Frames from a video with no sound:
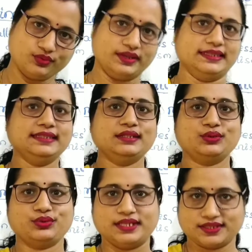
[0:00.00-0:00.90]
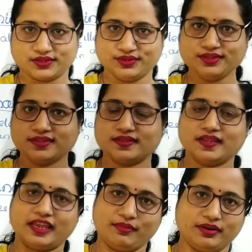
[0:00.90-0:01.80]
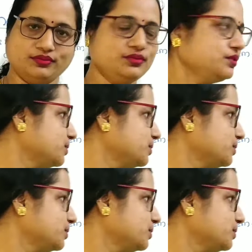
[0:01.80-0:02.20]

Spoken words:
going to discuss about